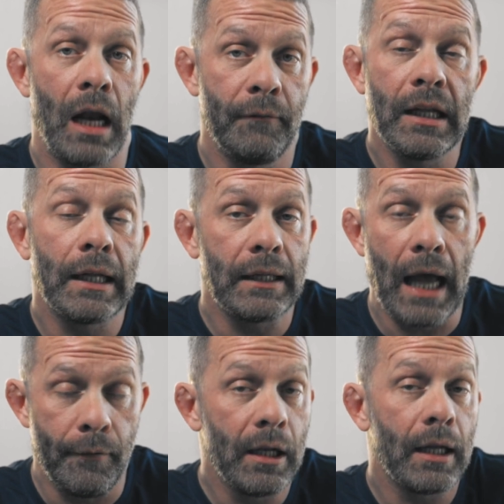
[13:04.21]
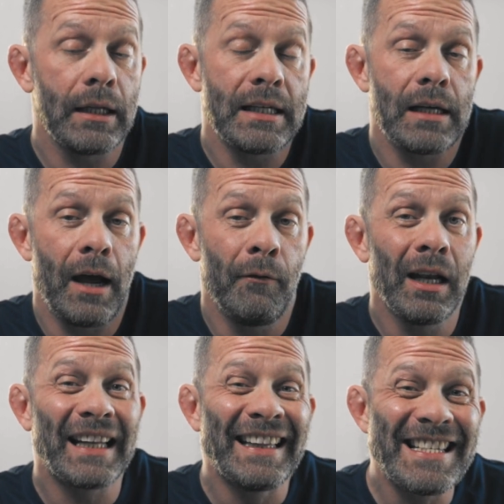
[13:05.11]
I
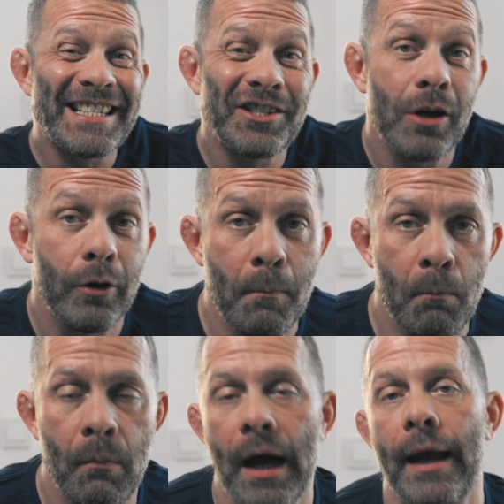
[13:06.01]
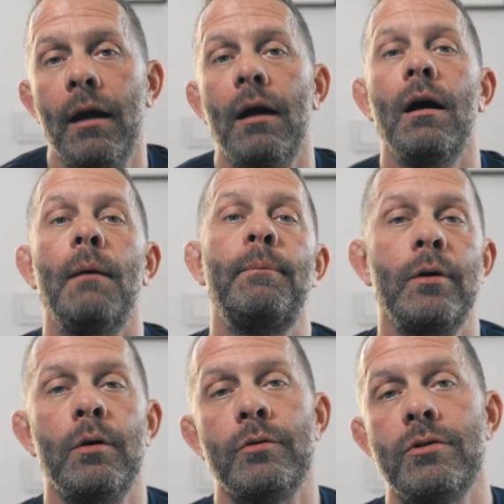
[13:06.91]
will at least show you my
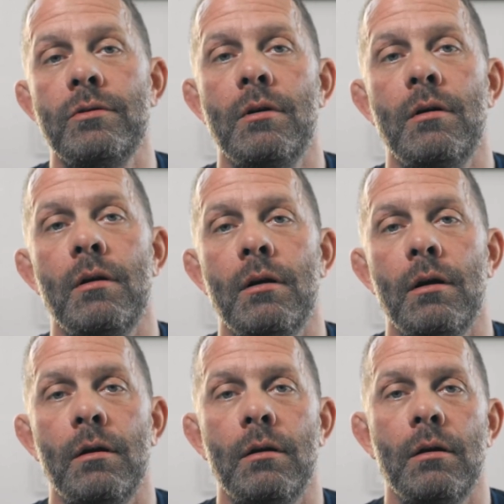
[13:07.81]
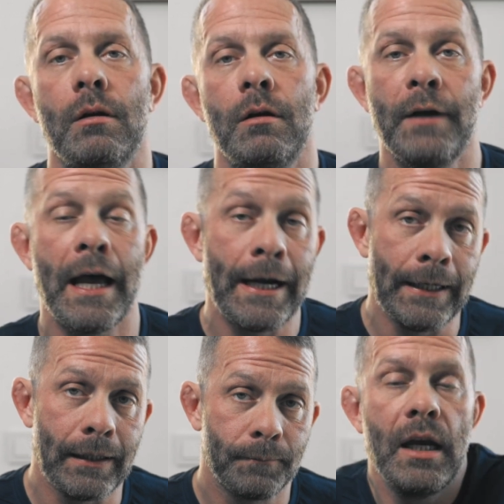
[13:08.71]
approach of
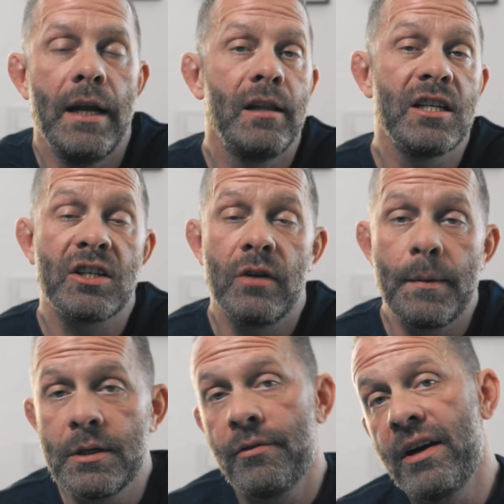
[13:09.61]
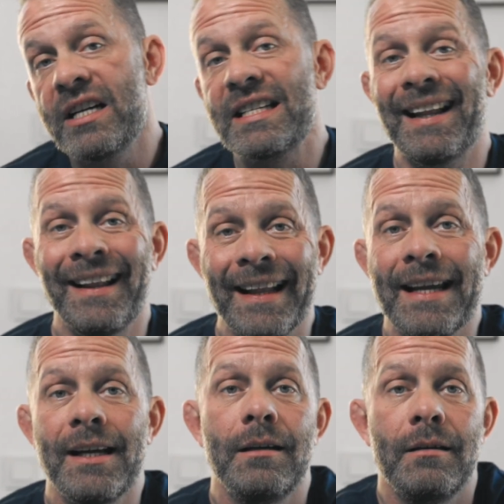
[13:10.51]
editing. In the description there is a
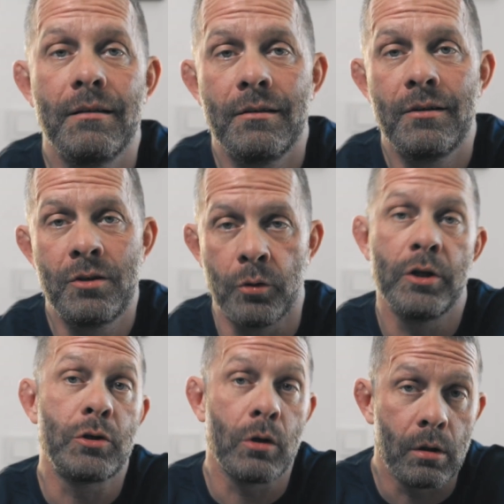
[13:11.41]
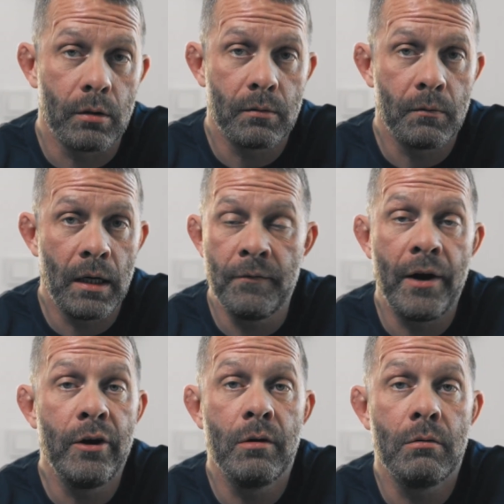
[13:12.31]
link to the tour
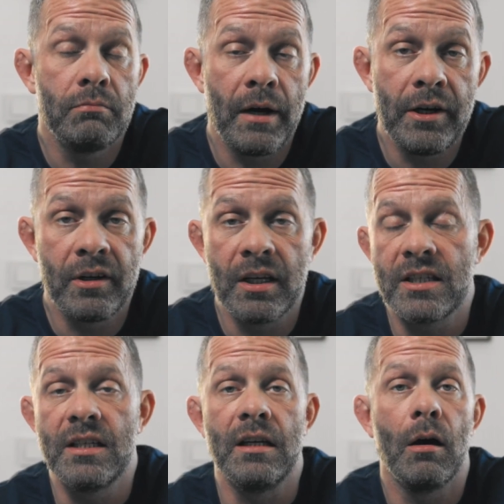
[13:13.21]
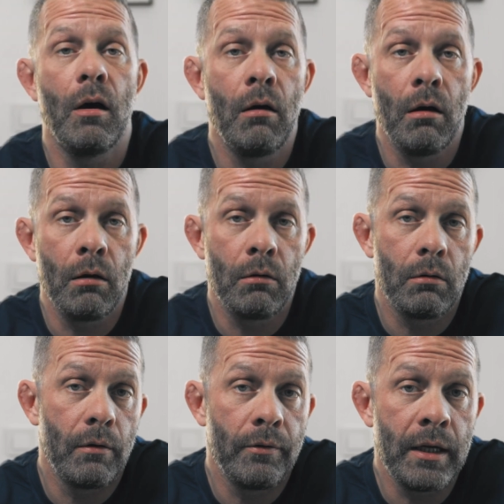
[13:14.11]
where you can see
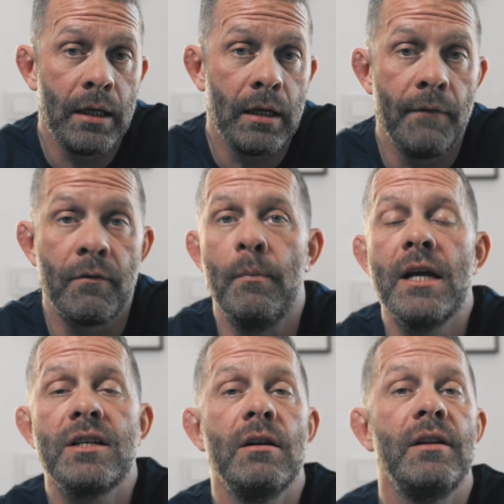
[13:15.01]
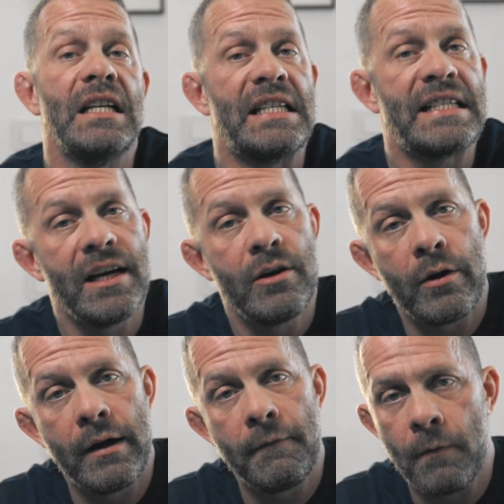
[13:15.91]
all the information, the
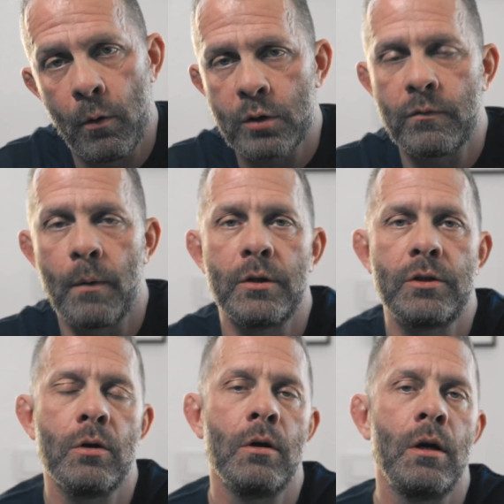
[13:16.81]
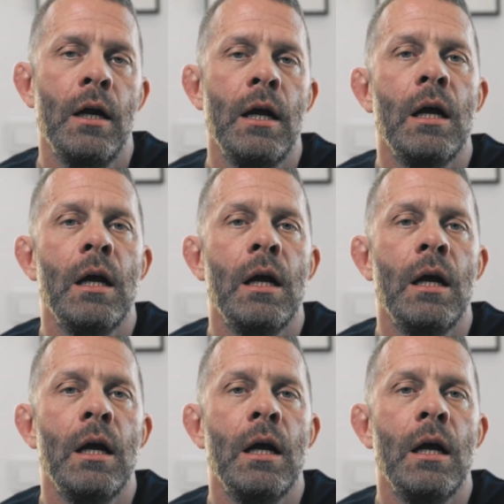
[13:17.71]
itinerary, photos from the tour,